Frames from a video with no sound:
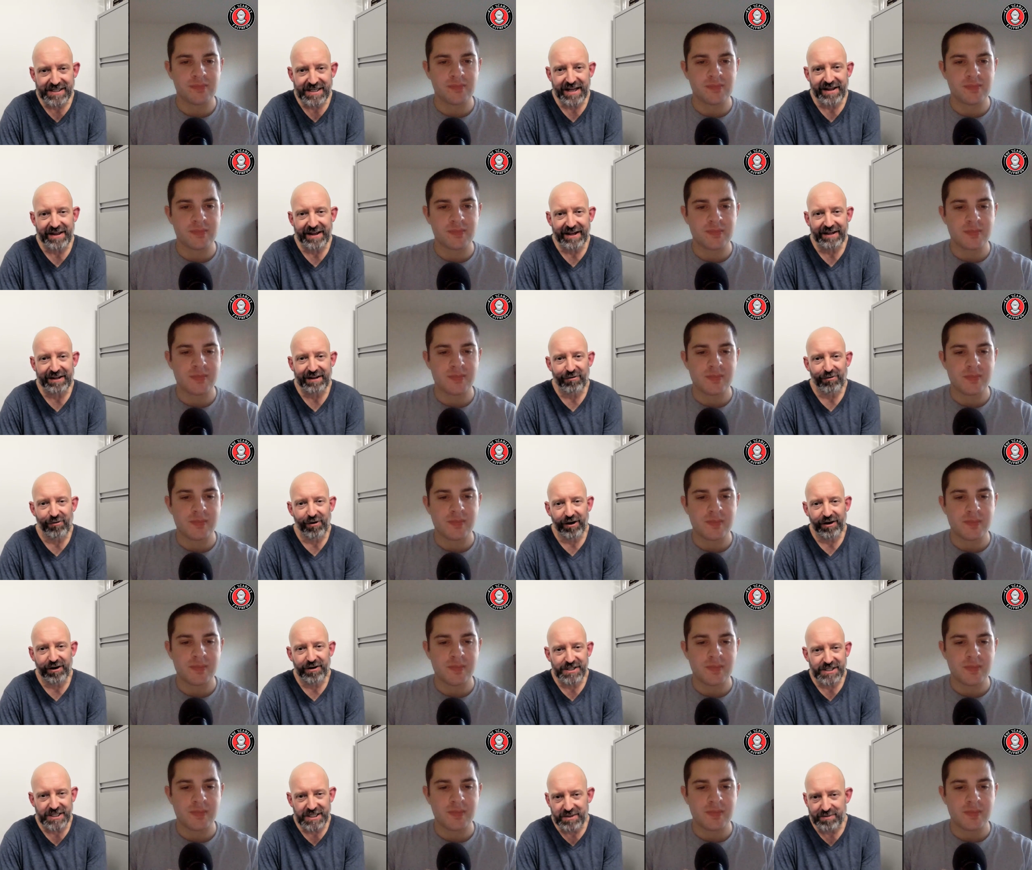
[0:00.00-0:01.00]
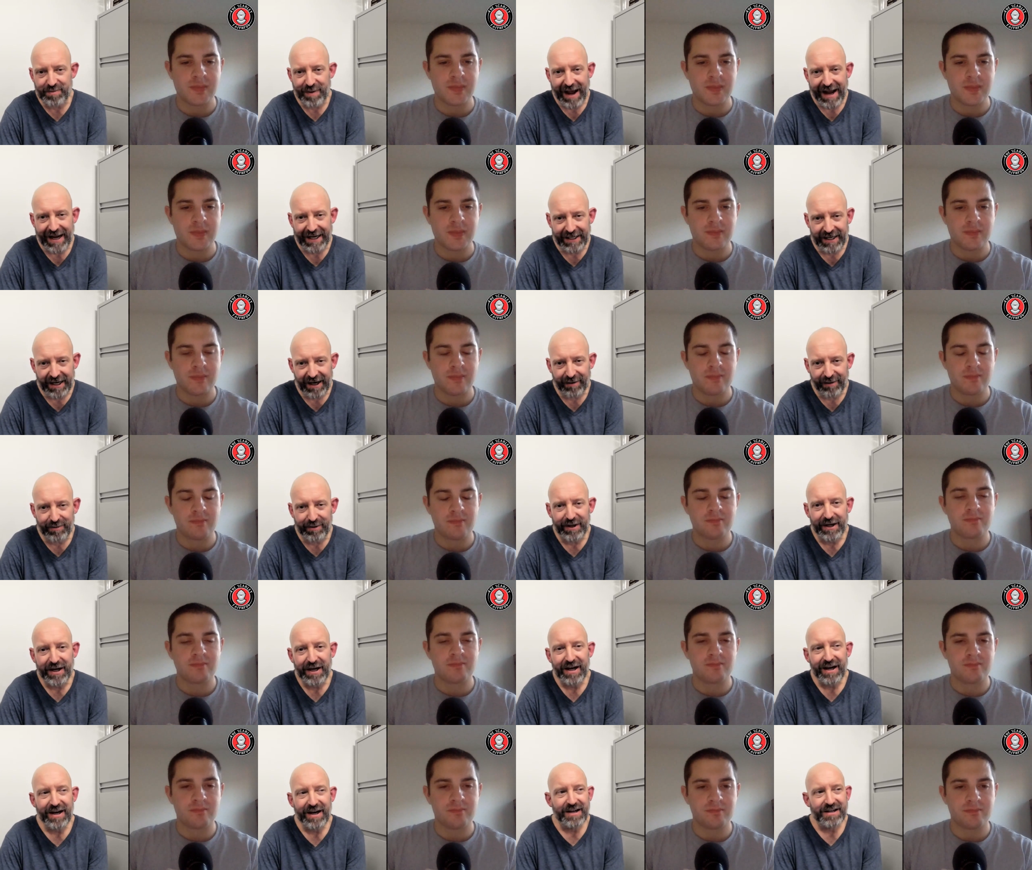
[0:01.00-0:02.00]
Speaker 1: I think that Rutgers is banged up.
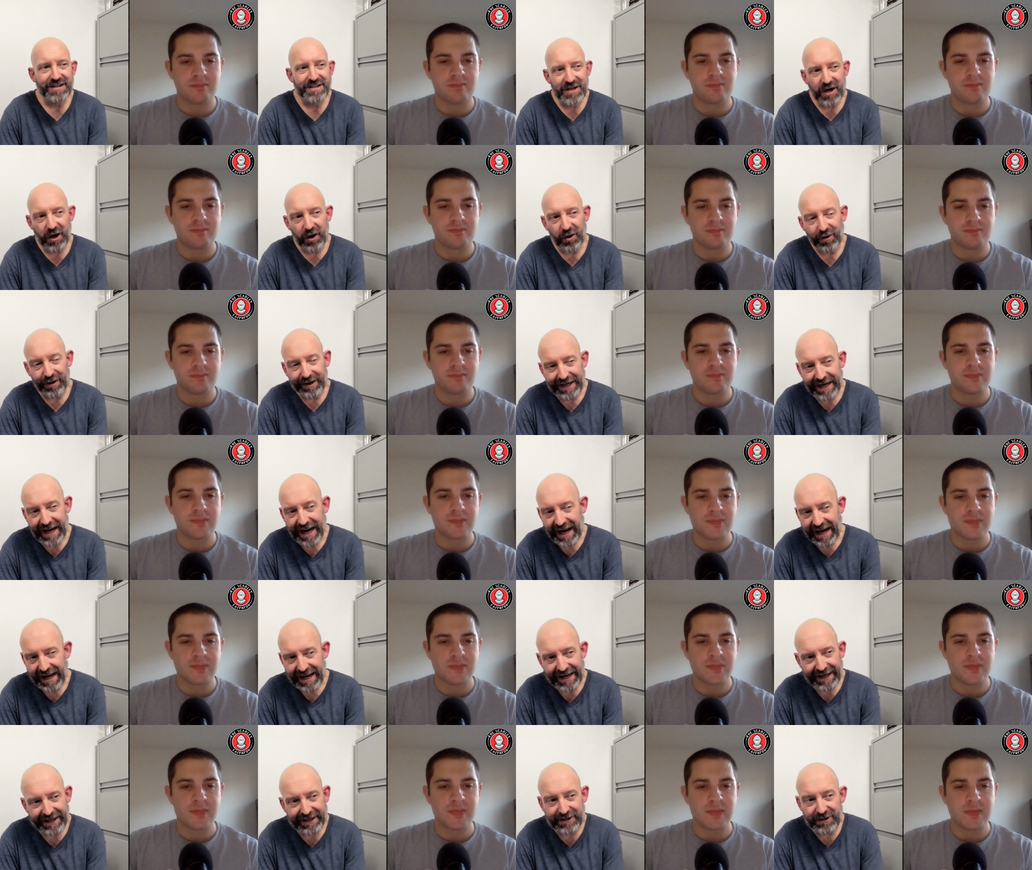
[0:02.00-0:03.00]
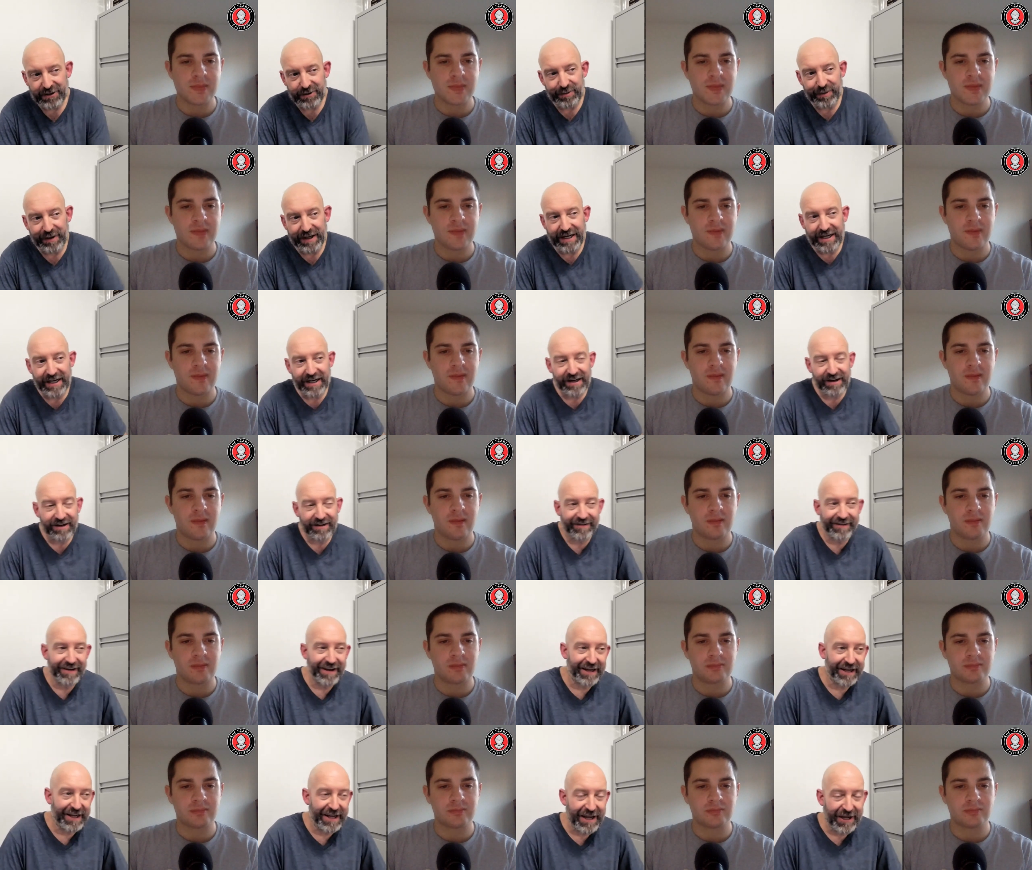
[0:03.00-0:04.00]
So yeah, it could be
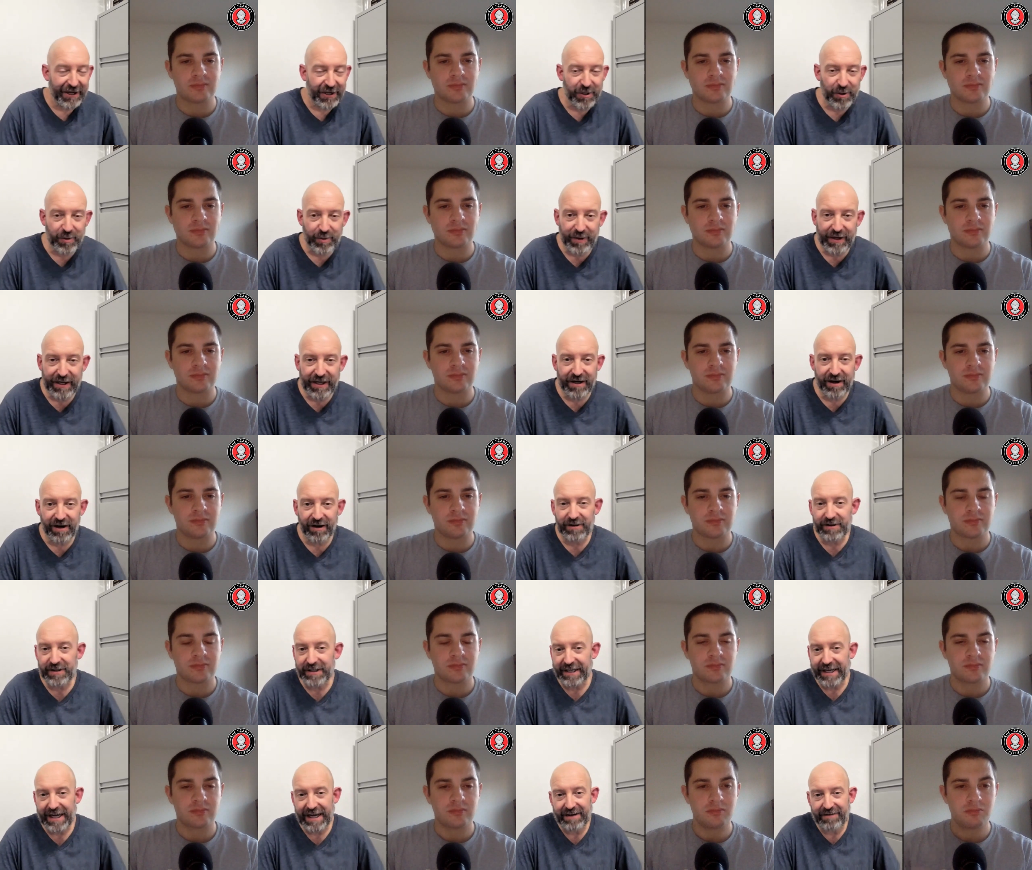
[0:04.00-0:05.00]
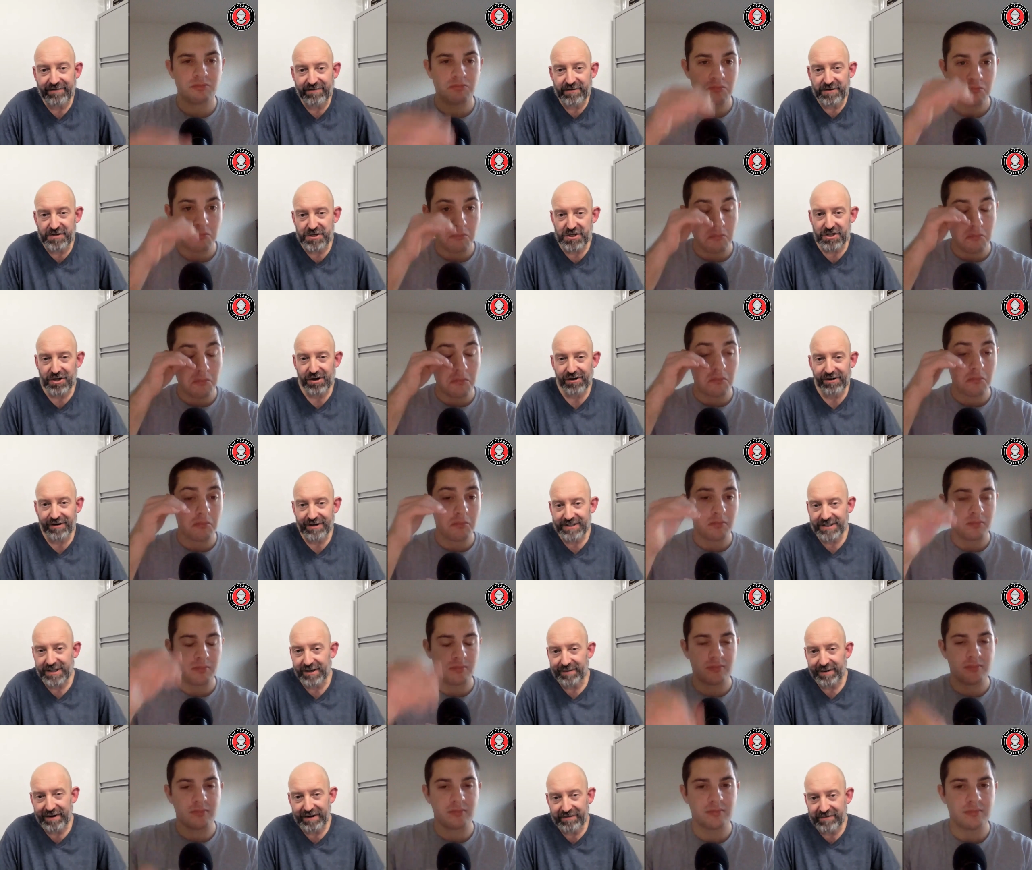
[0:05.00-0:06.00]
it, it could be an ugly game for sure. It's
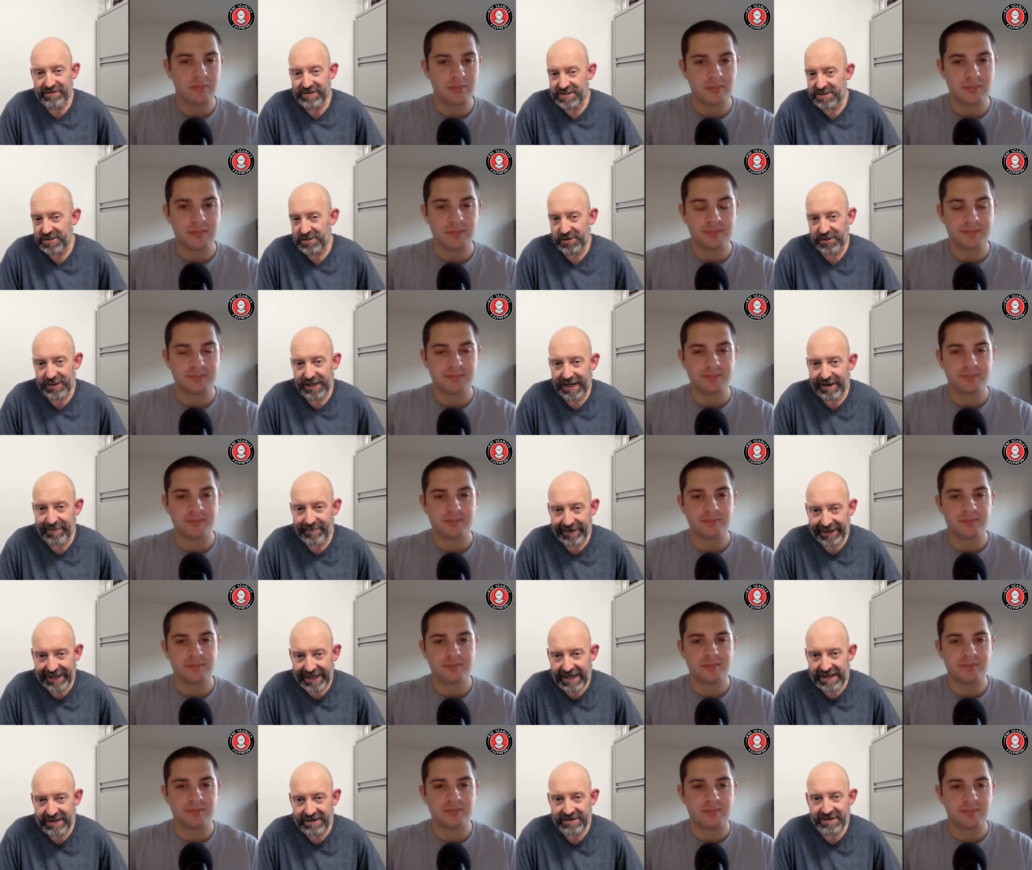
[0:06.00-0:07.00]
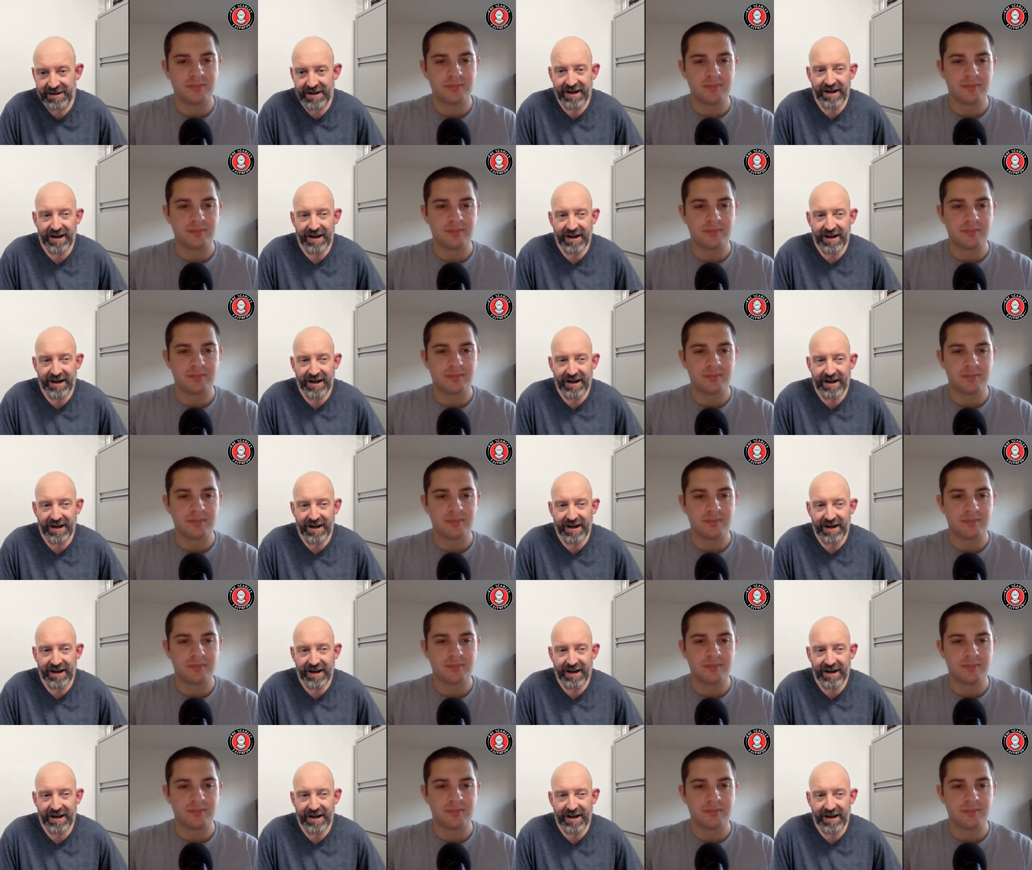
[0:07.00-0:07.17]
going to be a physical game again.